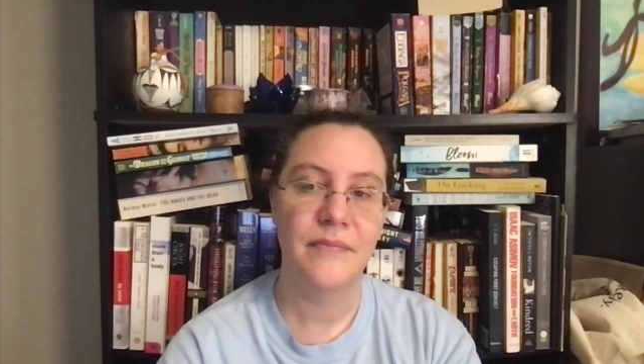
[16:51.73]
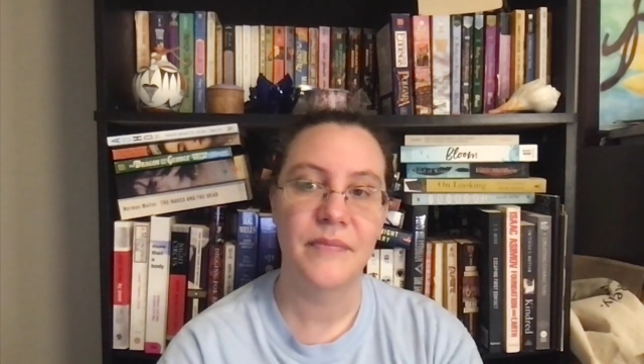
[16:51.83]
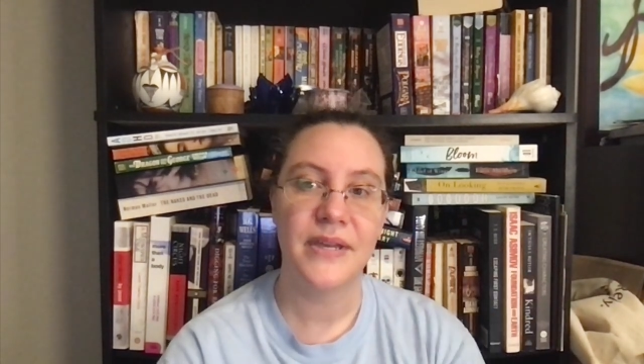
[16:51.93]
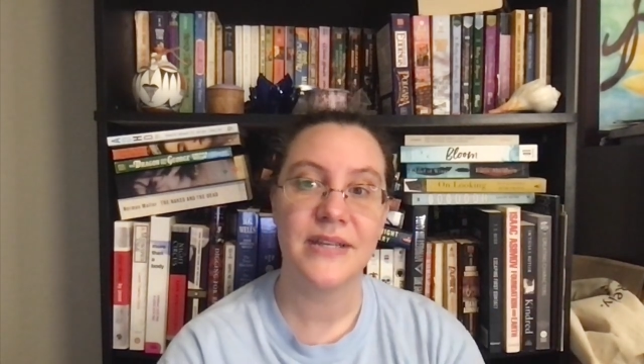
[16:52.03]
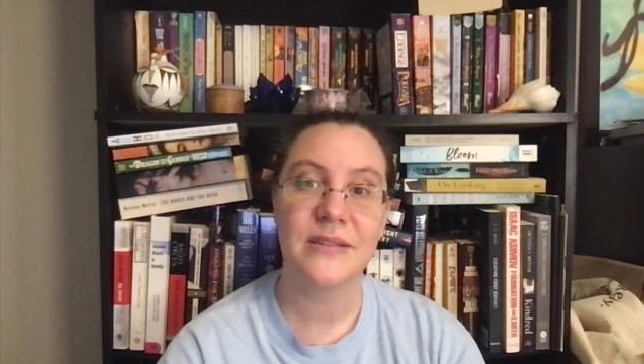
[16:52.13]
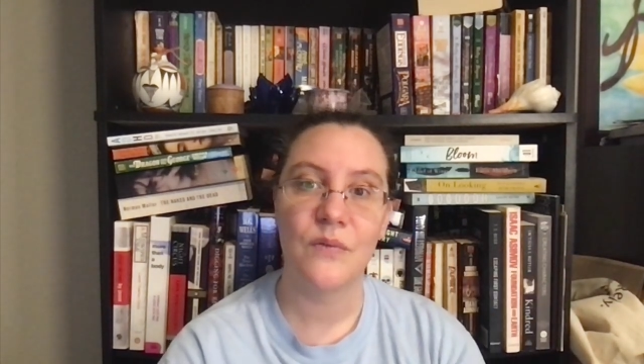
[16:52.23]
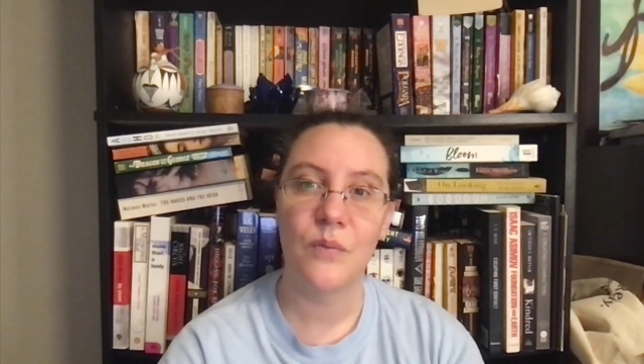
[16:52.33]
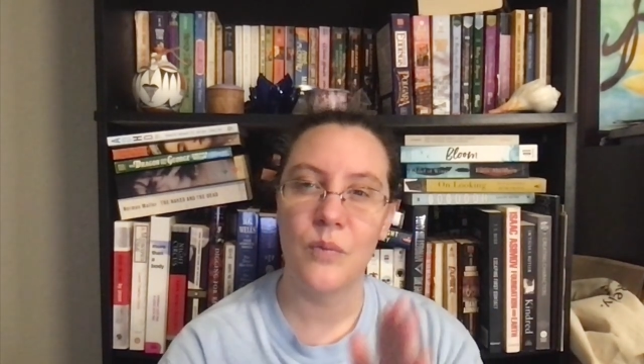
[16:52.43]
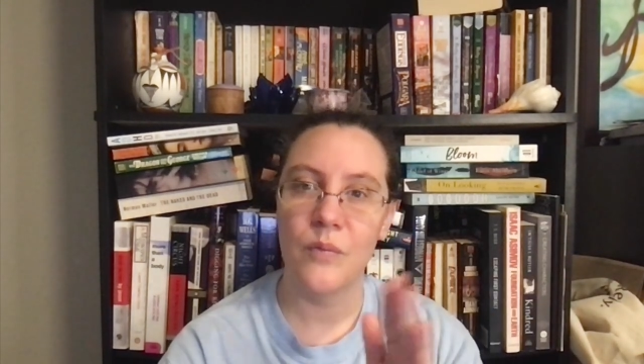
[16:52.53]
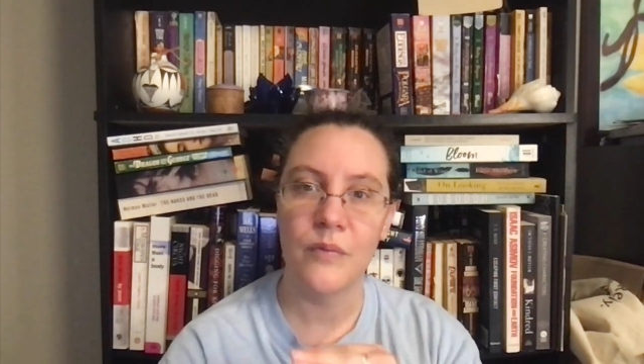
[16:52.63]
because of
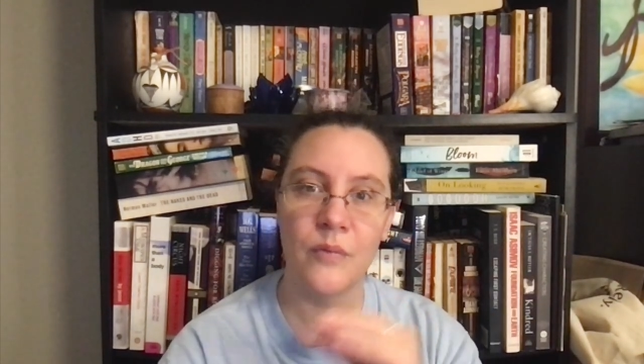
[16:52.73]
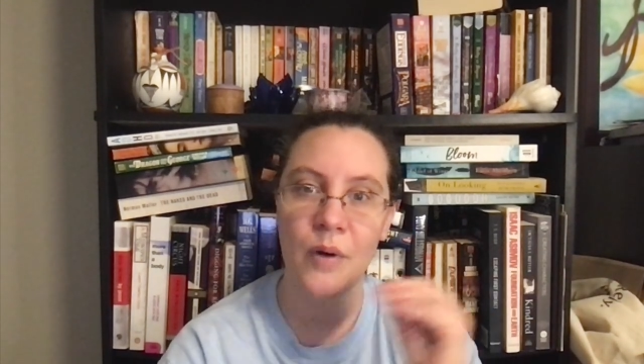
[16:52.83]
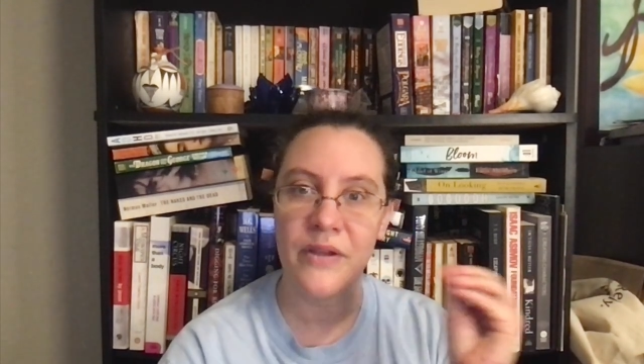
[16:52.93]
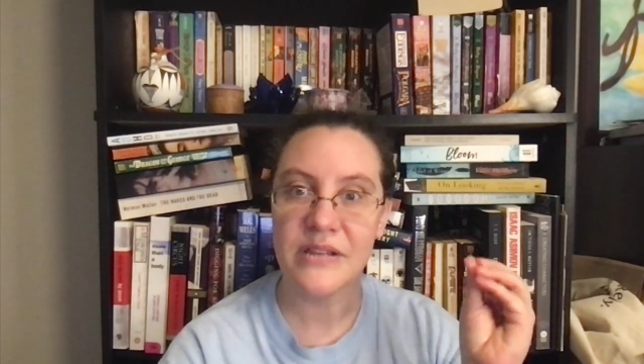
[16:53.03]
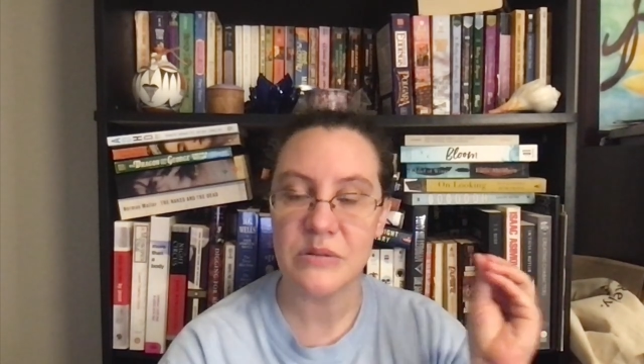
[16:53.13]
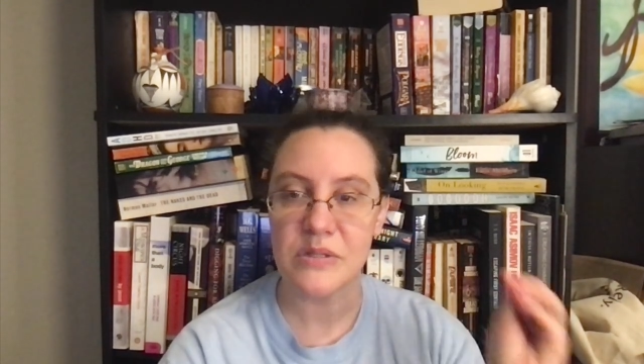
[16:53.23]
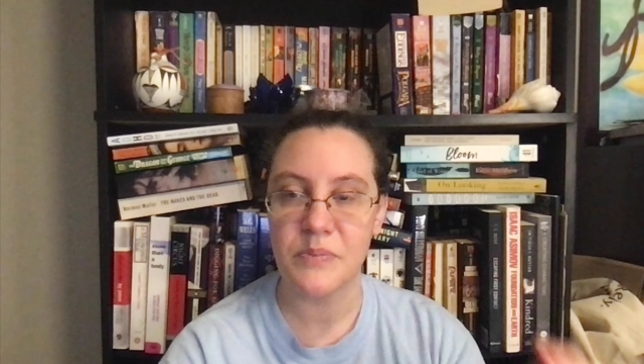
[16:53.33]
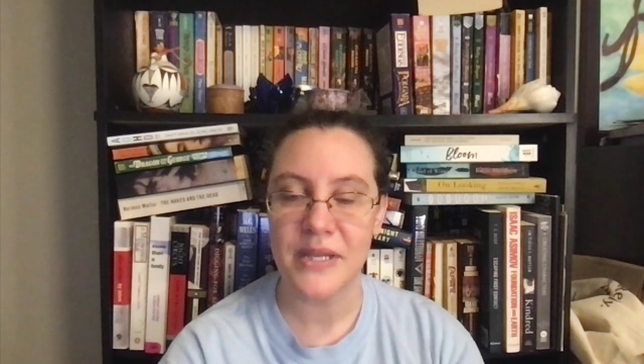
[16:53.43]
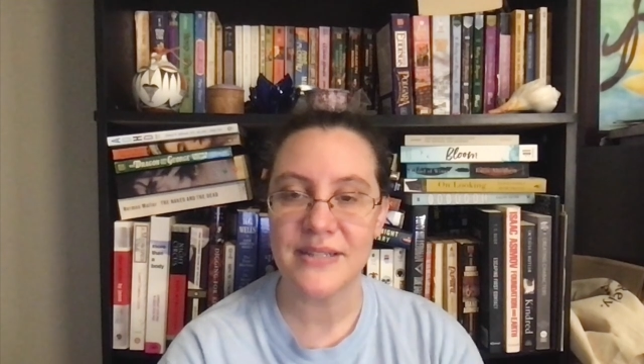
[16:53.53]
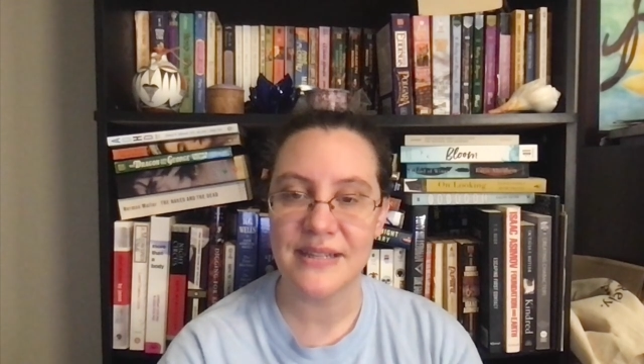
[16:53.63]
where this was
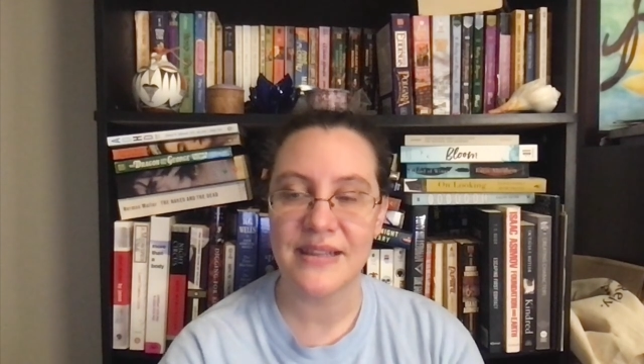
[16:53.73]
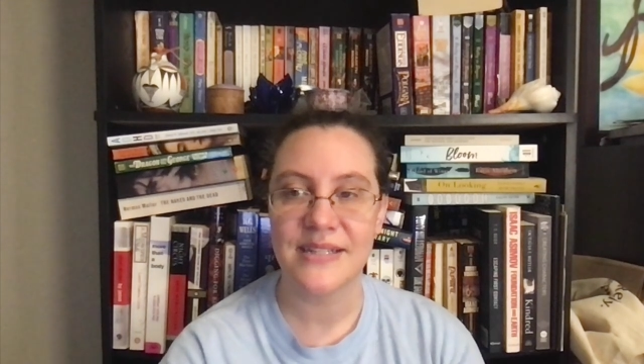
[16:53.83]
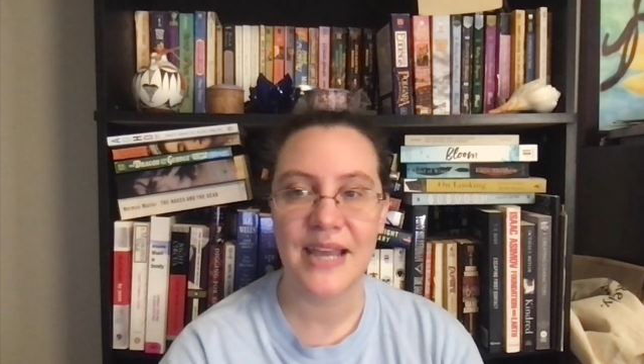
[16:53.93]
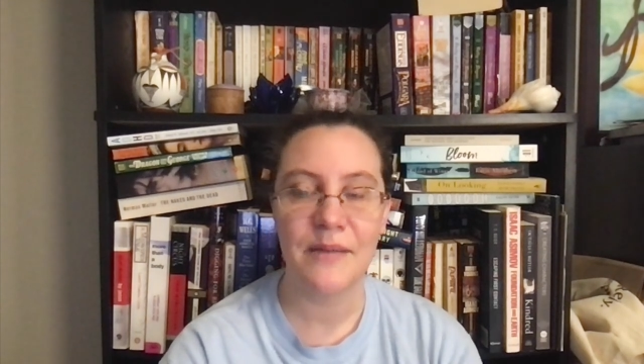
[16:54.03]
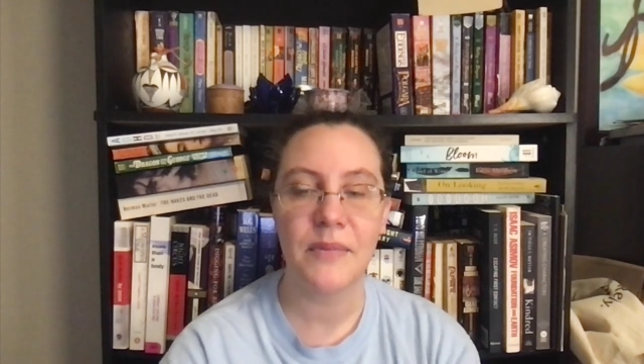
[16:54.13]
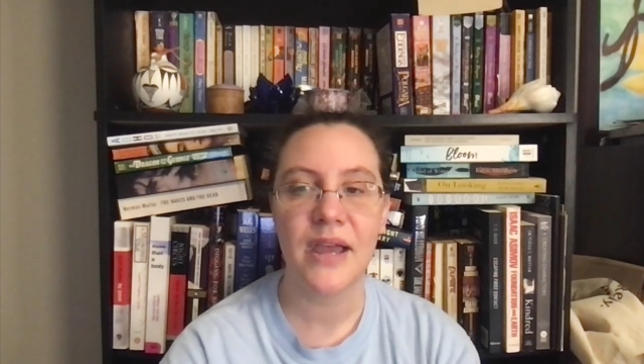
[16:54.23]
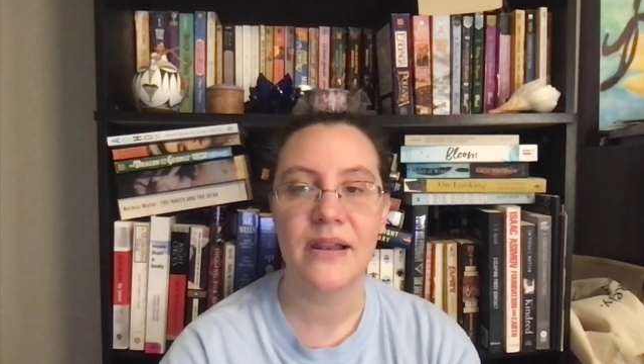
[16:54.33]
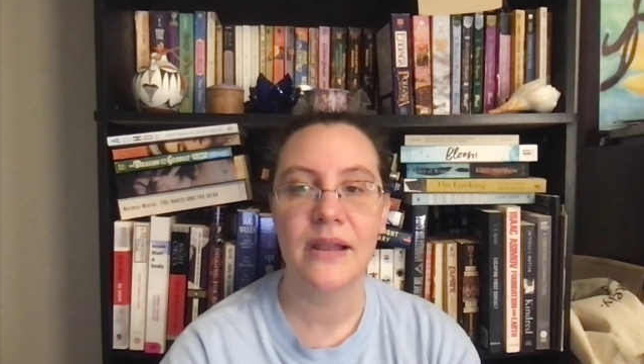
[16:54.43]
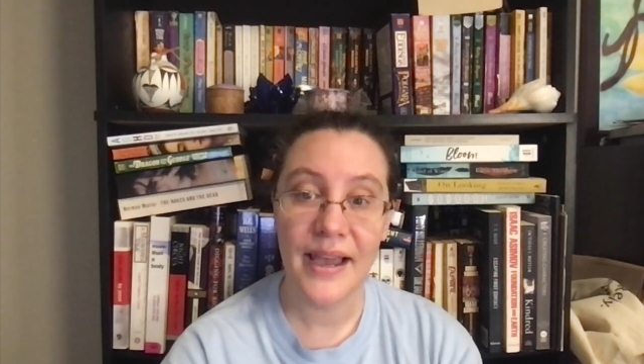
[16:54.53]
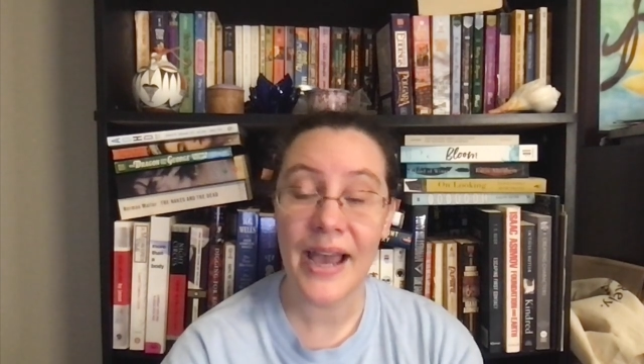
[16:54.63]
placed in the timeline.